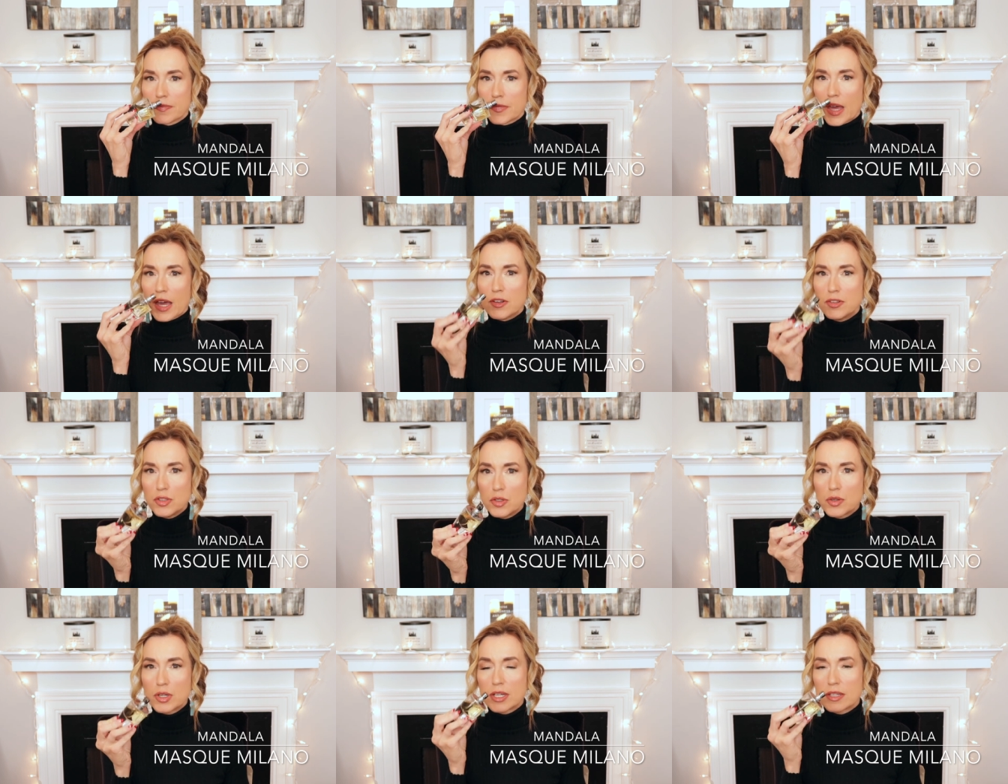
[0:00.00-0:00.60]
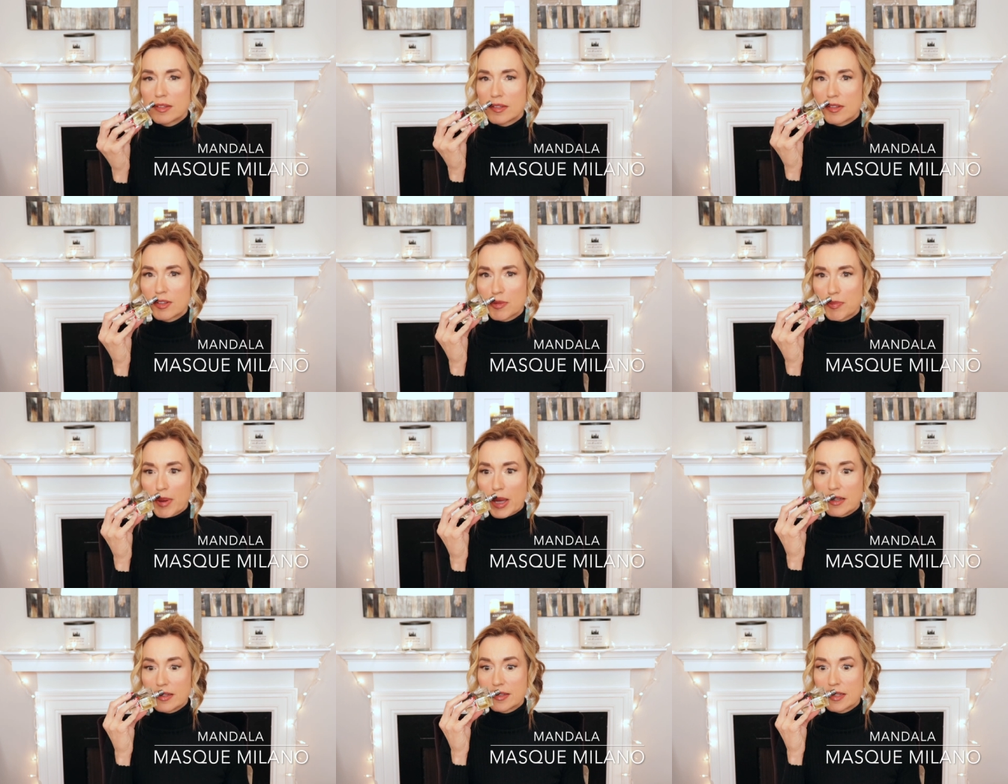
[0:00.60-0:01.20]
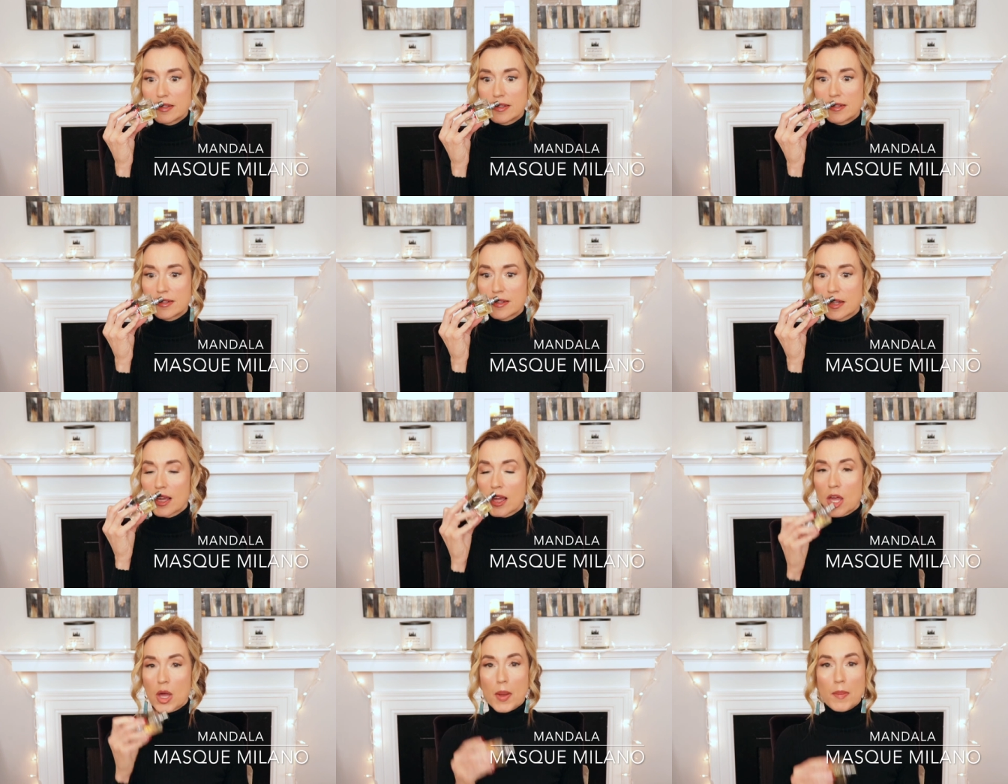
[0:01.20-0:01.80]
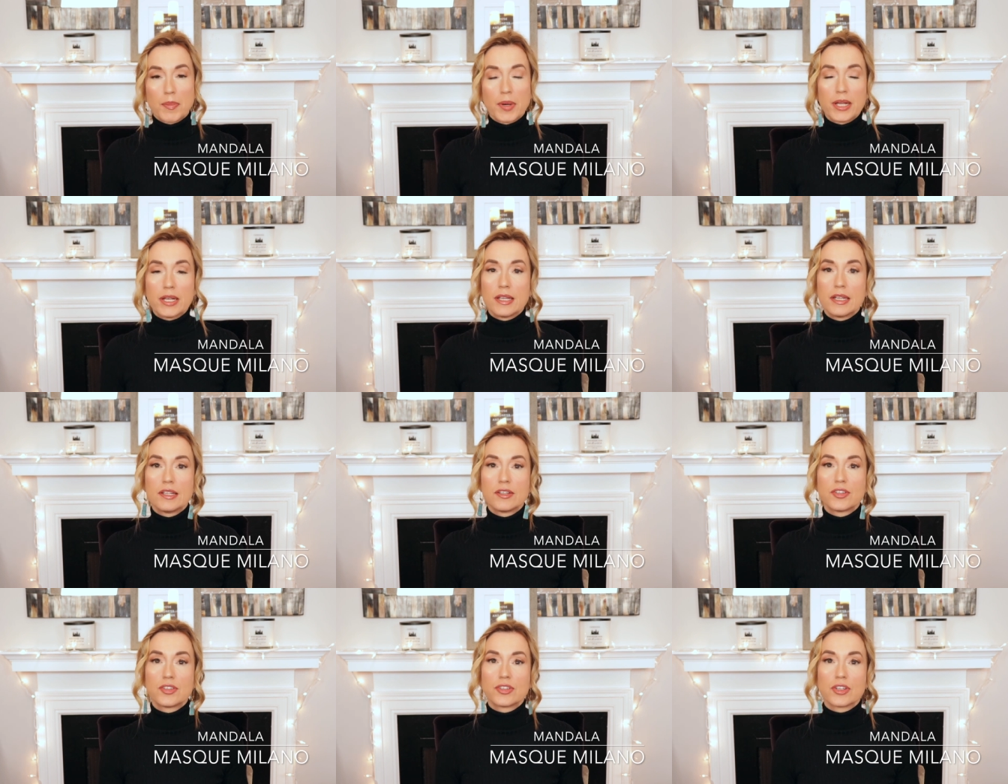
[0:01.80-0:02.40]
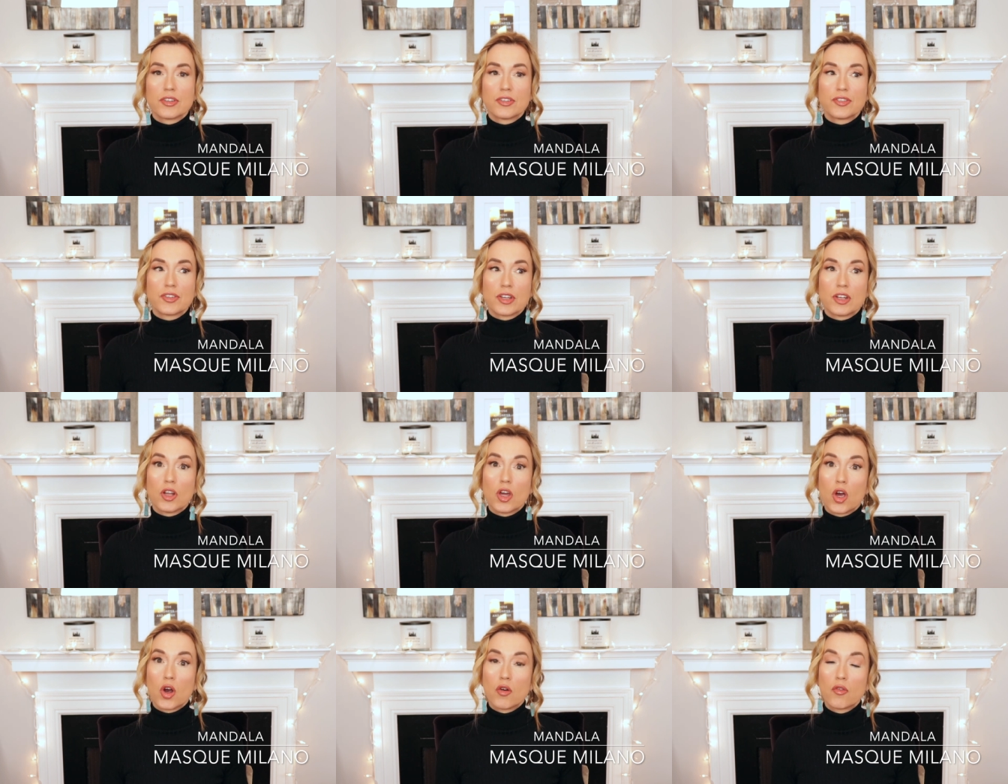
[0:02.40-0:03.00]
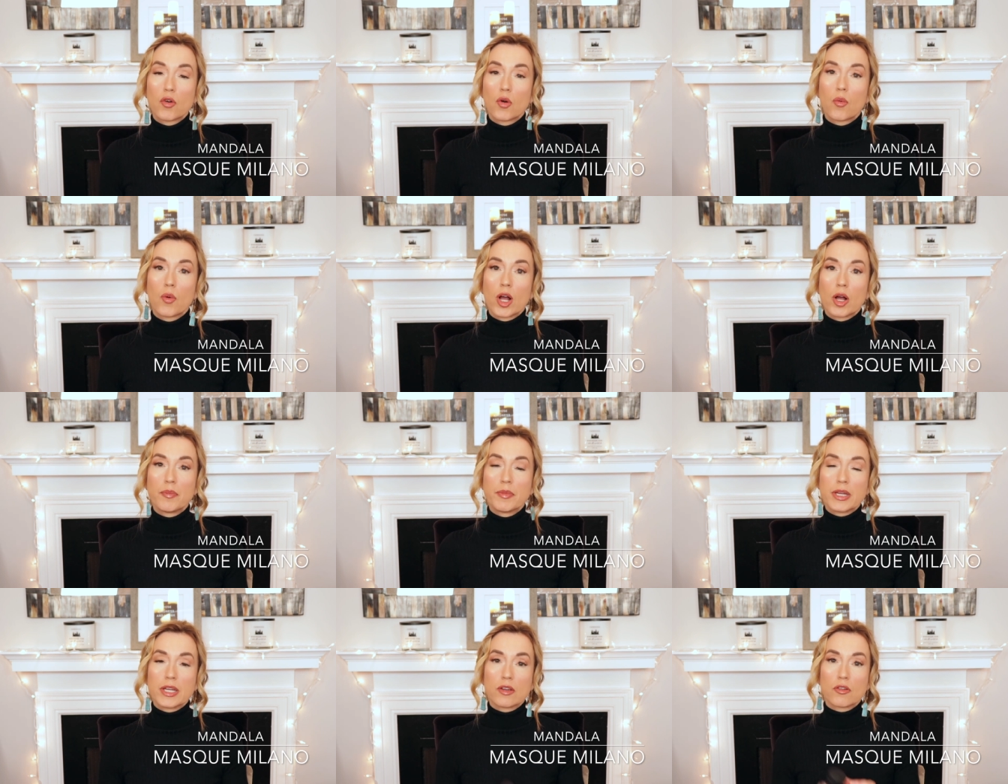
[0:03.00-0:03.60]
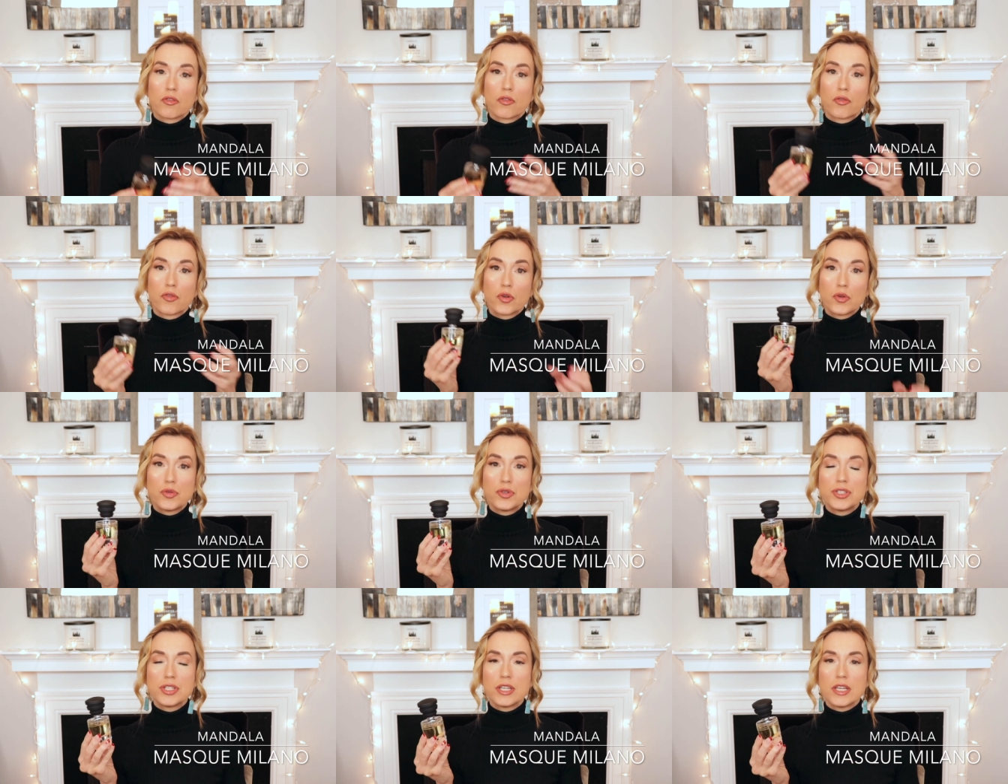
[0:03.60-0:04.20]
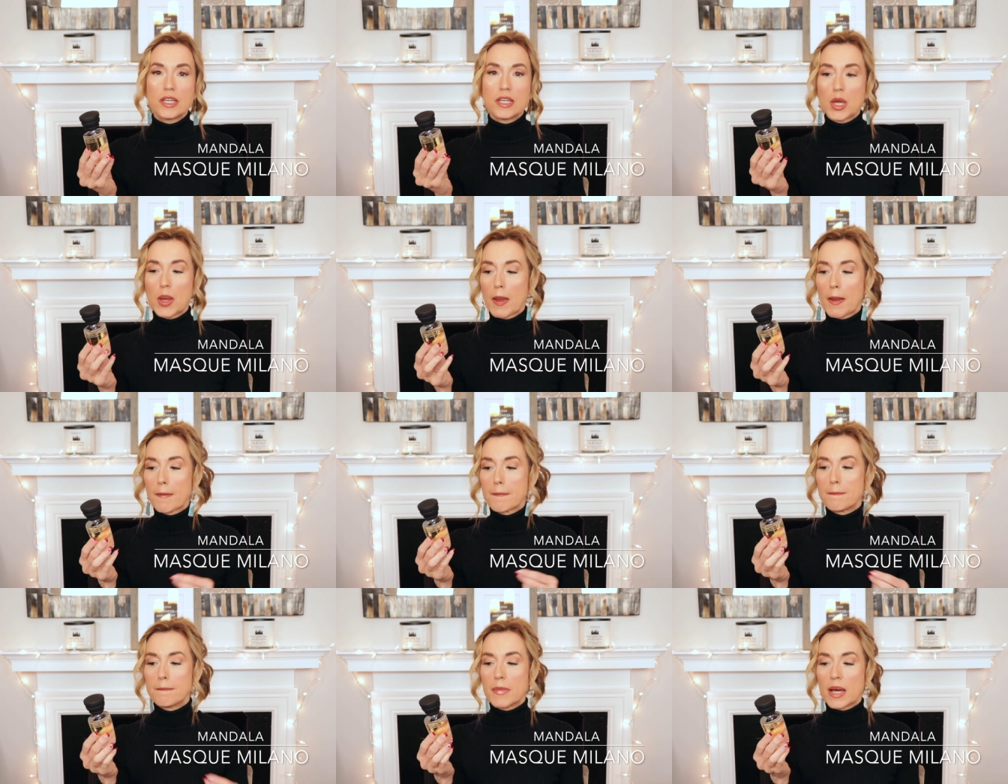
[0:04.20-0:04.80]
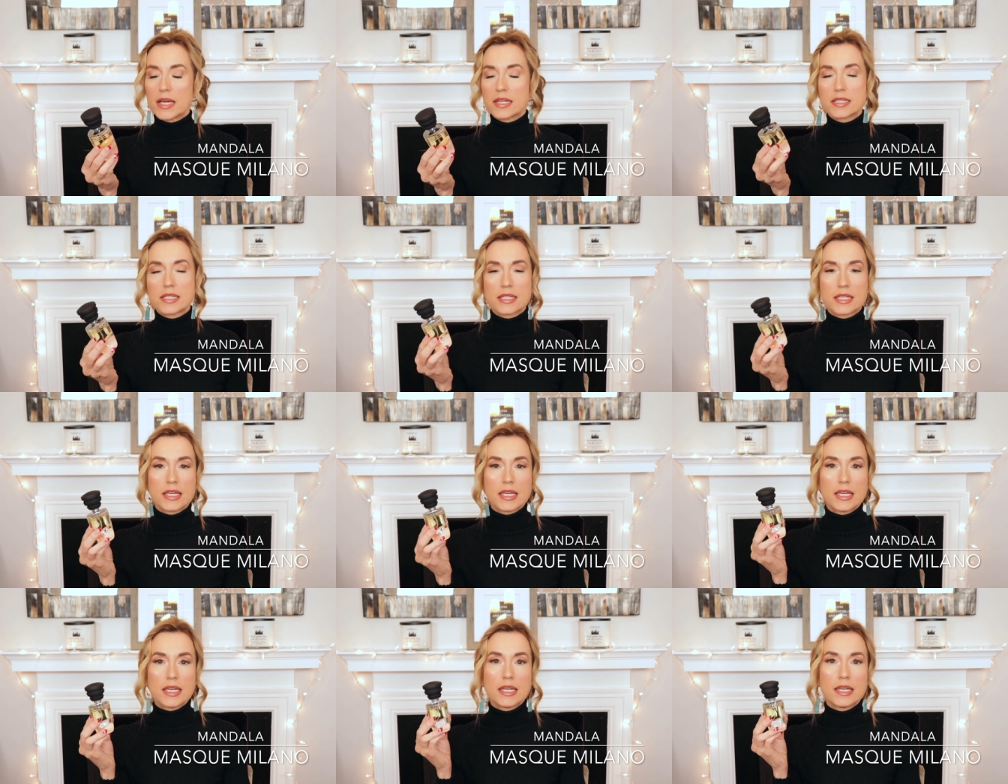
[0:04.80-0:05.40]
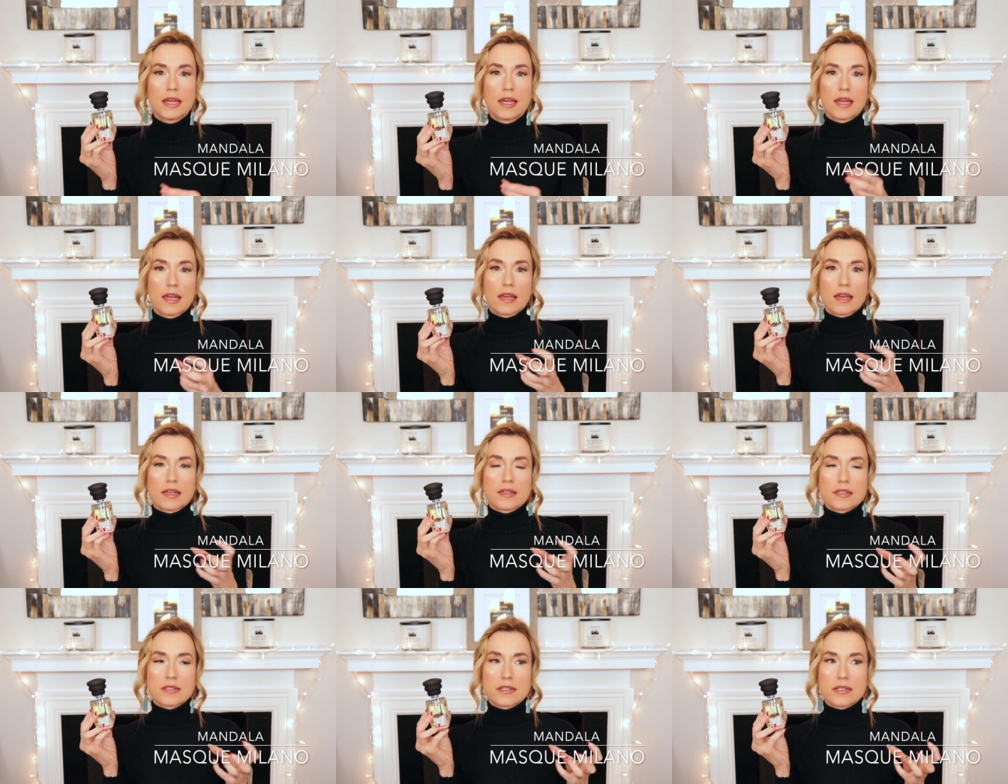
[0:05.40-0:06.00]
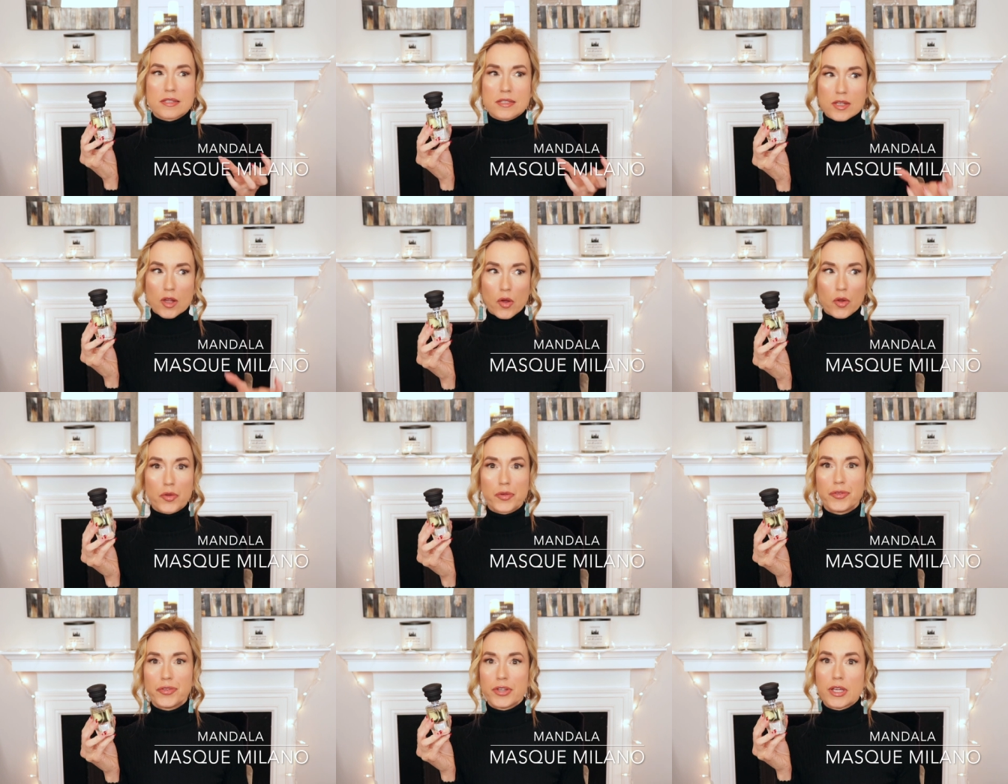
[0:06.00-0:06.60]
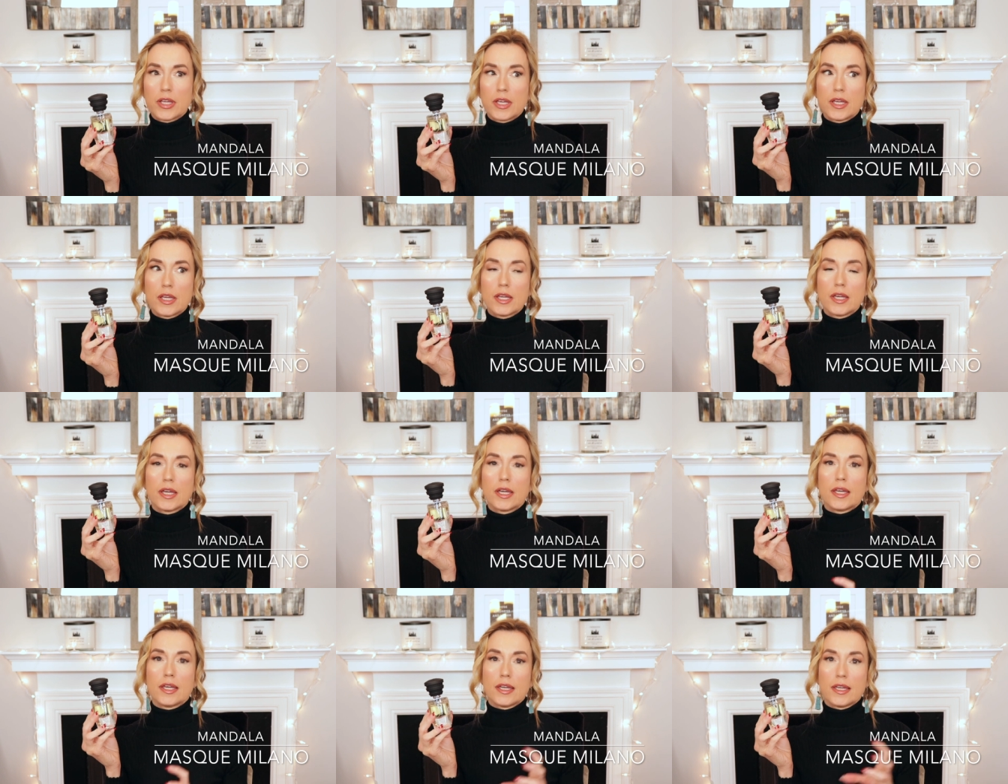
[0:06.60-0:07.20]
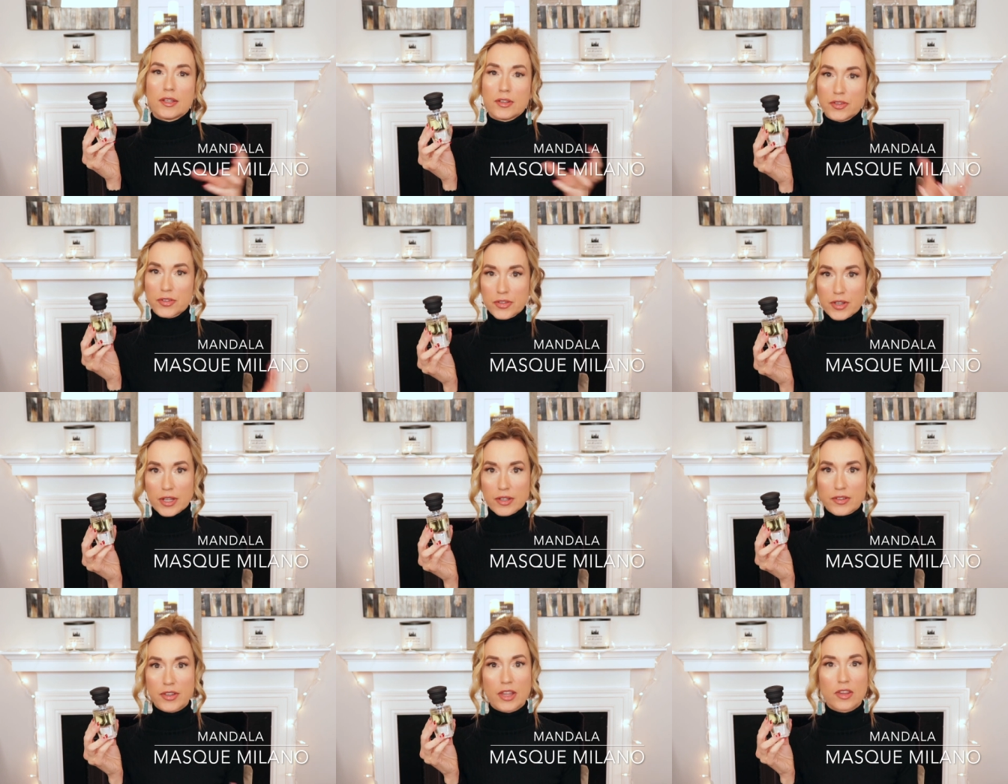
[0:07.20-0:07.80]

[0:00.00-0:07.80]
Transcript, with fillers: I do get the spices but it is just an overwhelming fruity, musky, salty incense.